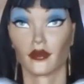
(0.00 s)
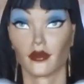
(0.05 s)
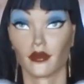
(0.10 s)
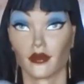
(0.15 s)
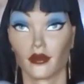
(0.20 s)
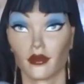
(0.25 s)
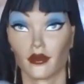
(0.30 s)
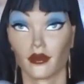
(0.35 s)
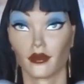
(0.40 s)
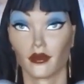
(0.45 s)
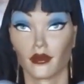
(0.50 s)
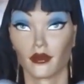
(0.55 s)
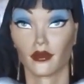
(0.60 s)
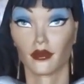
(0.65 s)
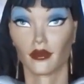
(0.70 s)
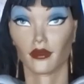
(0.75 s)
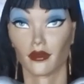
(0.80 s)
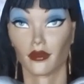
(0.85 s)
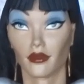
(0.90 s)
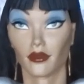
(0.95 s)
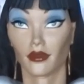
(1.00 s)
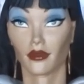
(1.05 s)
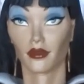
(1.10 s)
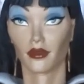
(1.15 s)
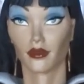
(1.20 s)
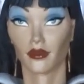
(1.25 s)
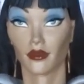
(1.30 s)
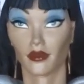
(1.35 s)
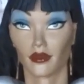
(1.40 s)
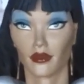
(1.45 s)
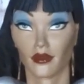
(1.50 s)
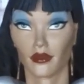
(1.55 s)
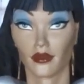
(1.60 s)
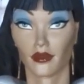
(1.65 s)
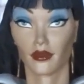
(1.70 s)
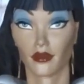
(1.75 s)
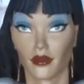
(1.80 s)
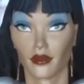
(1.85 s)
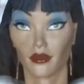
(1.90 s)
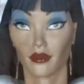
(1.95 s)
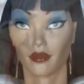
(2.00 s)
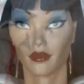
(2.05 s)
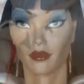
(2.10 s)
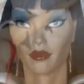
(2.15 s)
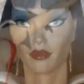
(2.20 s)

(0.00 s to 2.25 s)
time it's a comic cat. I think comic cats are